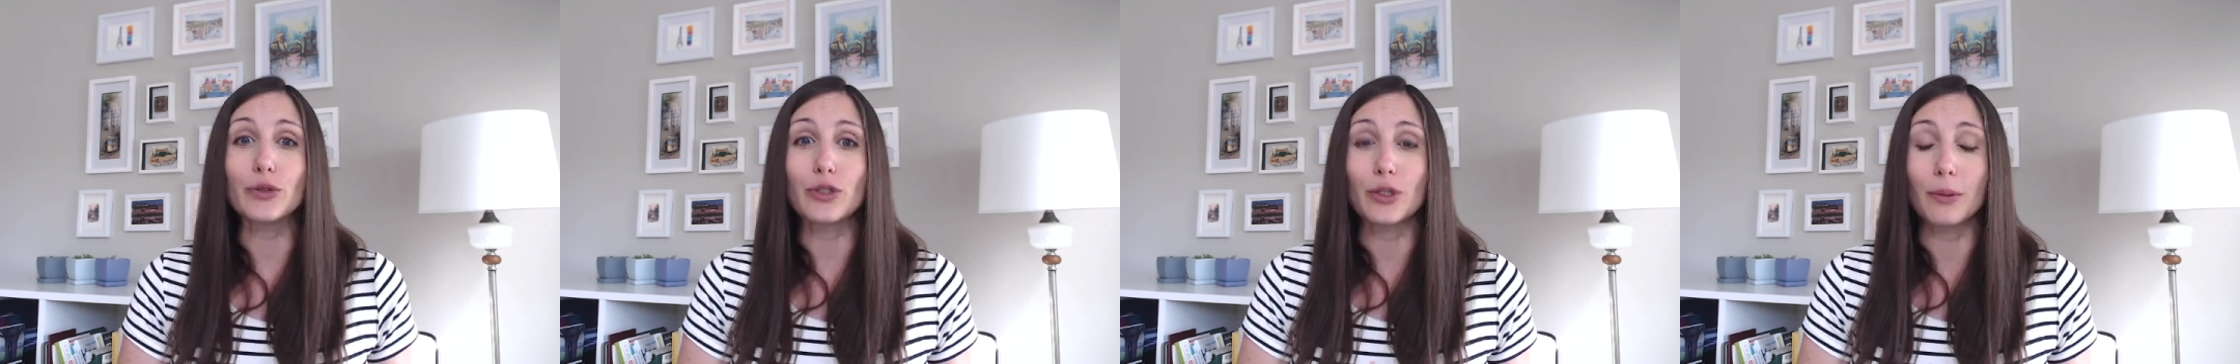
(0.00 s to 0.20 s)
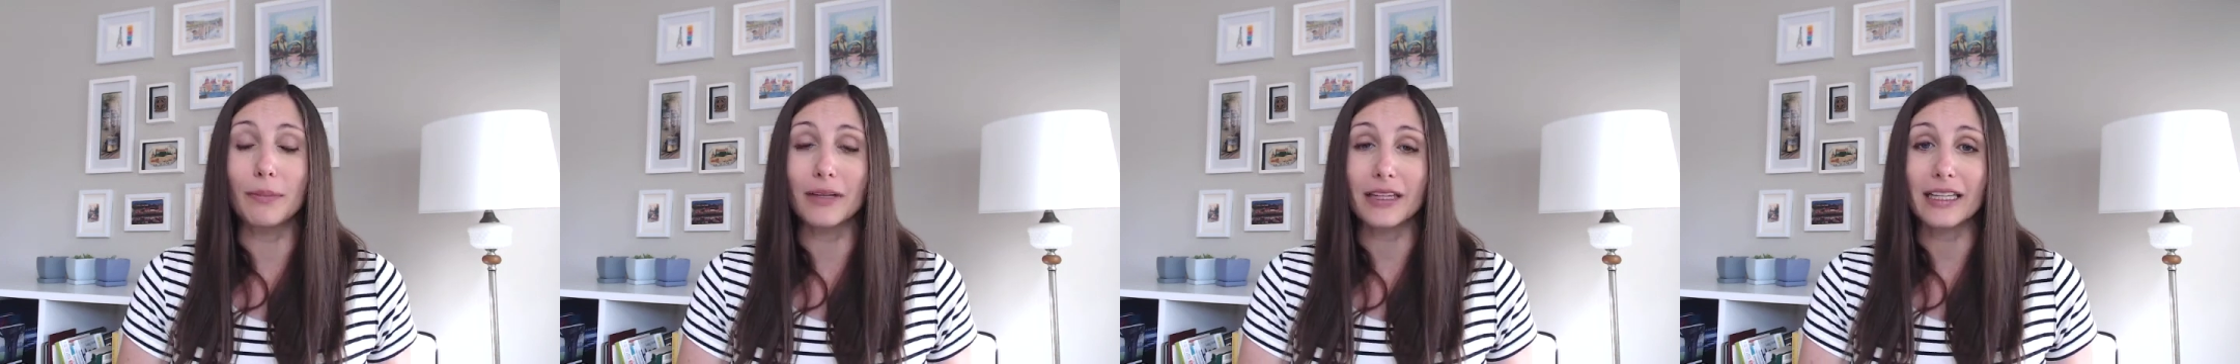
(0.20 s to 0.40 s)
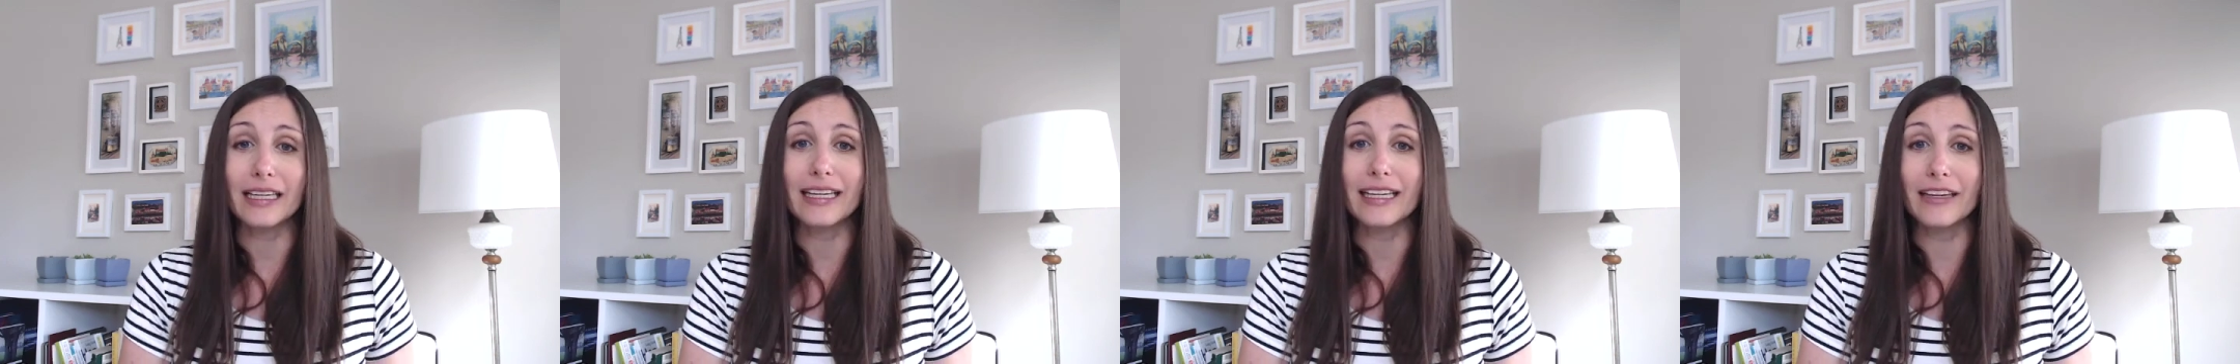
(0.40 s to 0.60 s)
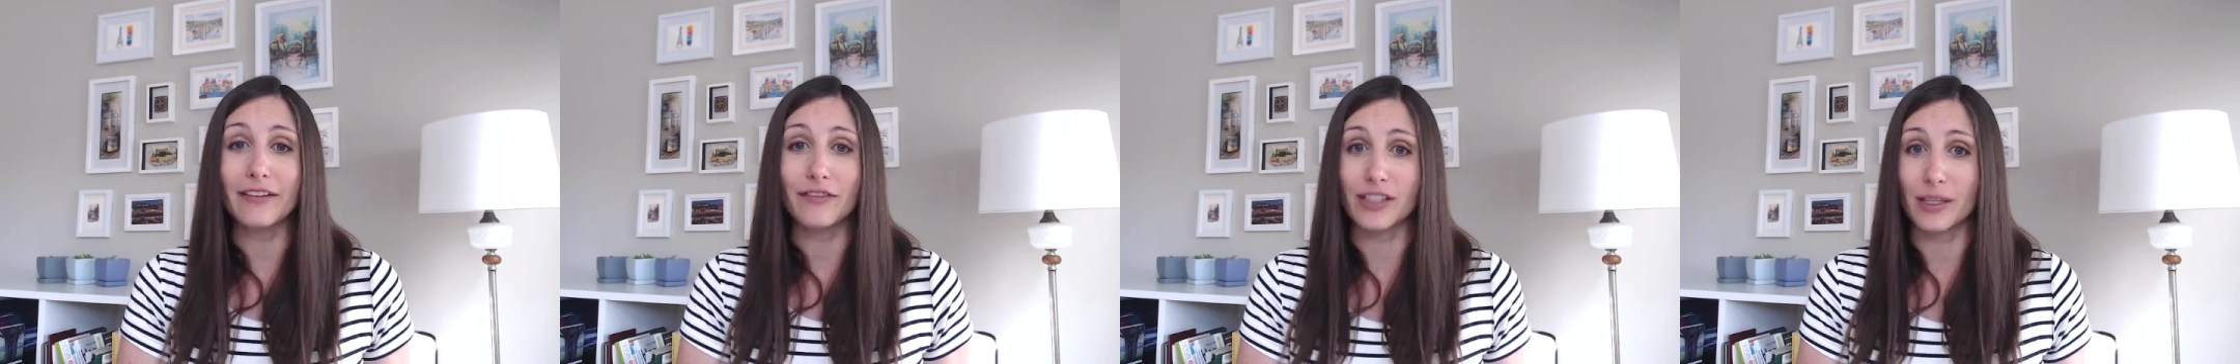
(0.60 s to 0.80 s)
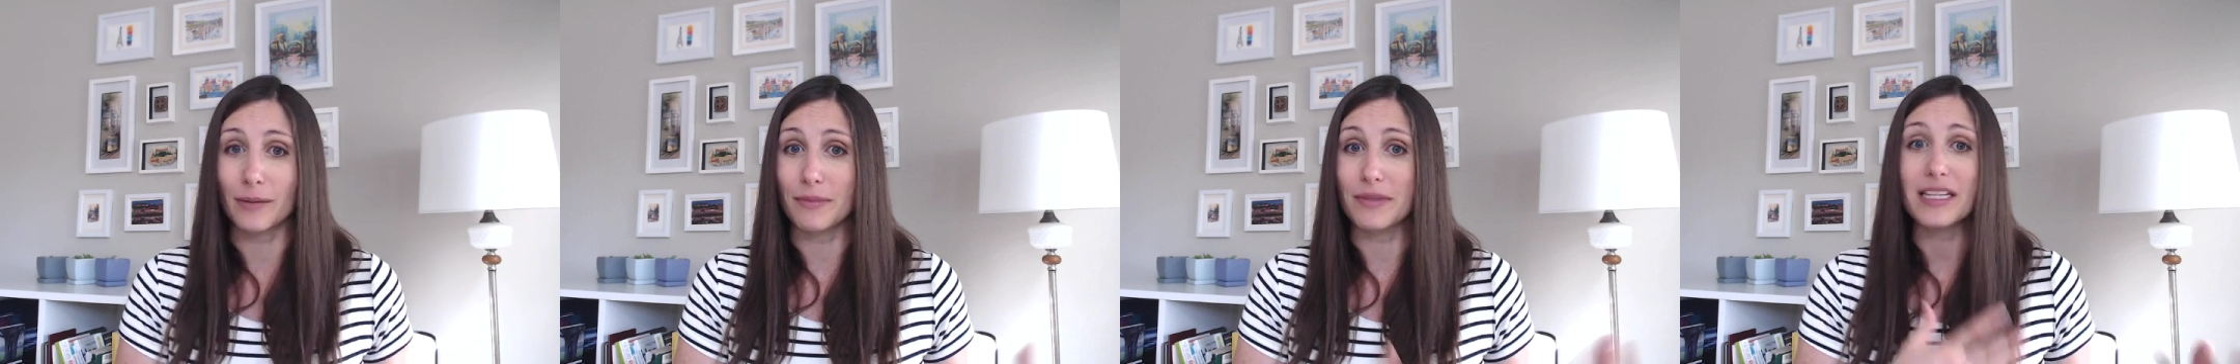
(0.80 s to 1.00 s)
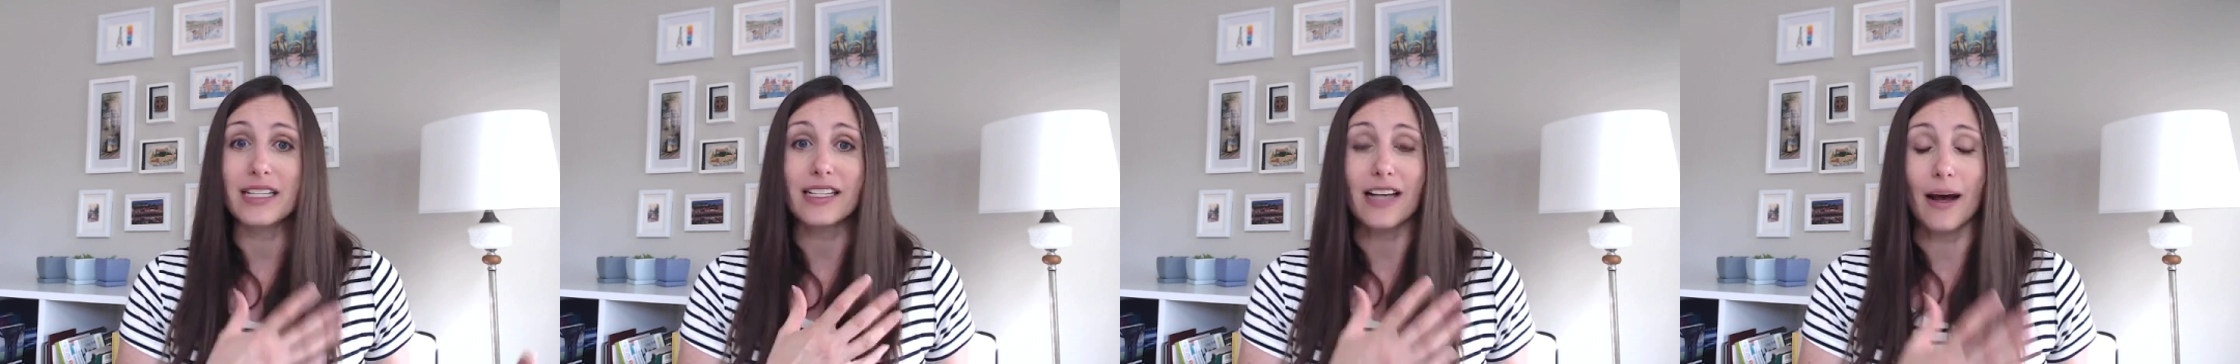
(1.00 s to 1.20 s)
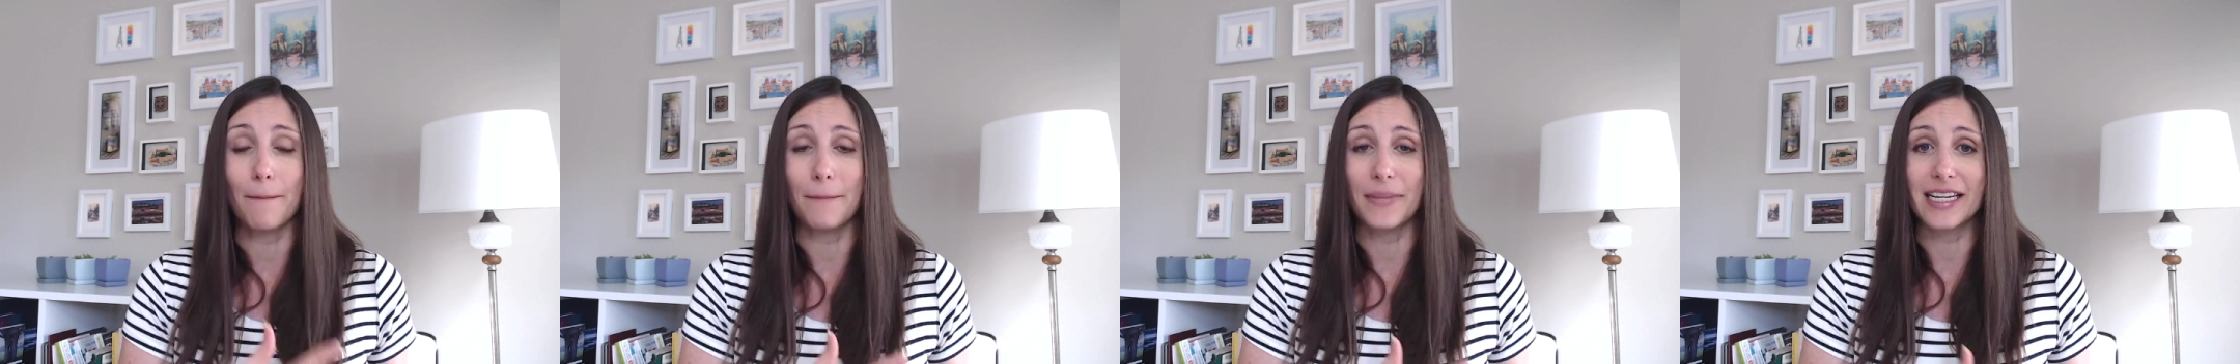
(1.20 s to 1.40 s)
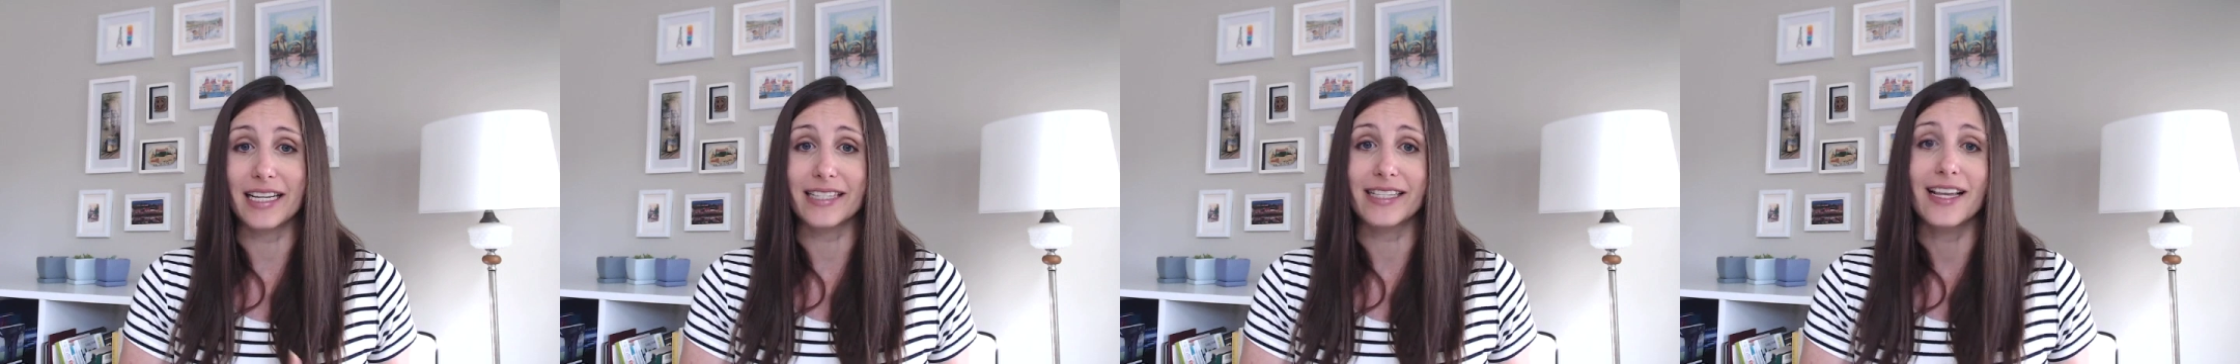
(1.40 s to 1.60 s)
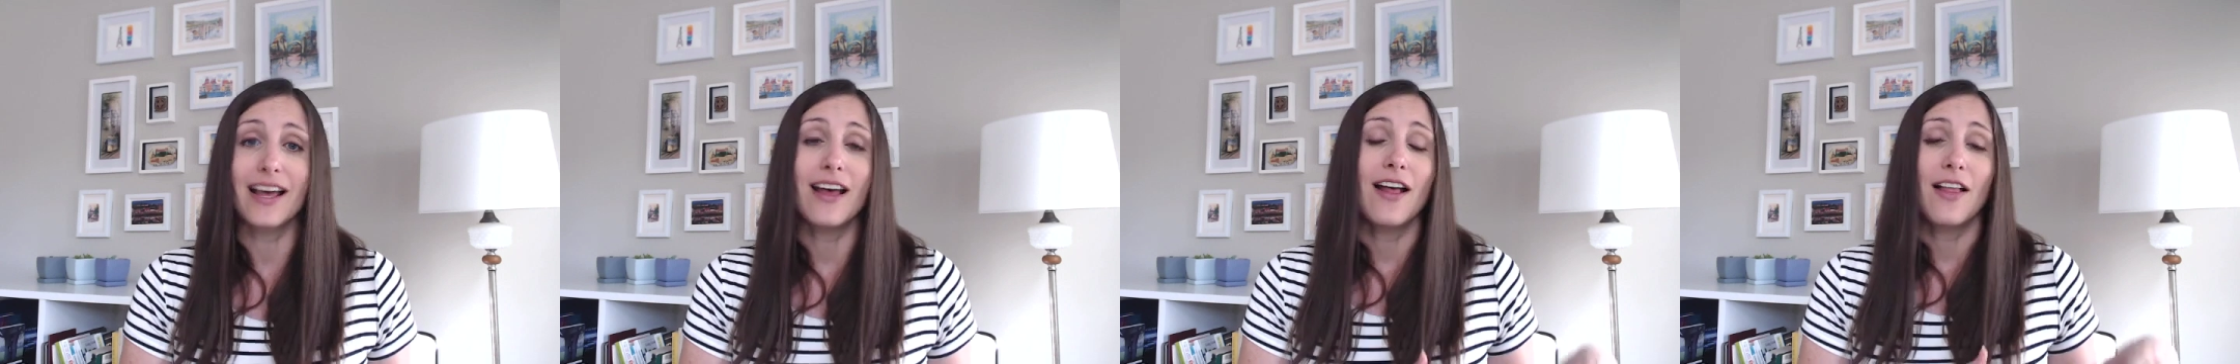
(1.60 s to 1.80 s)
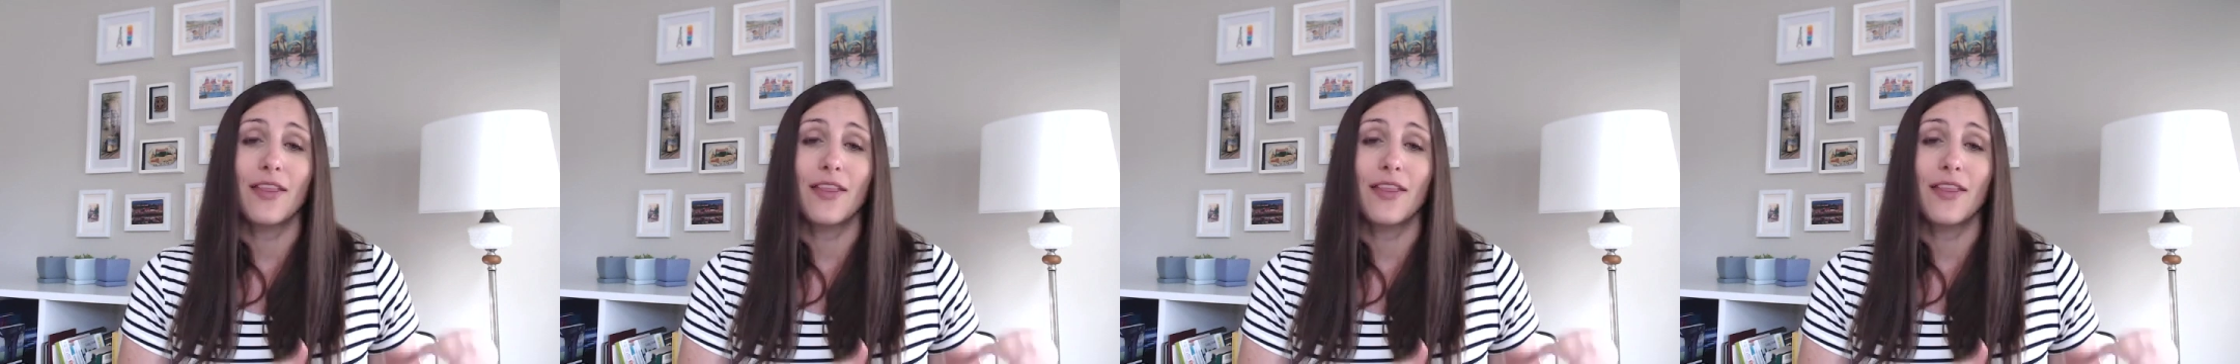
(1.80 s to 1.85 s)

to believe some of these companies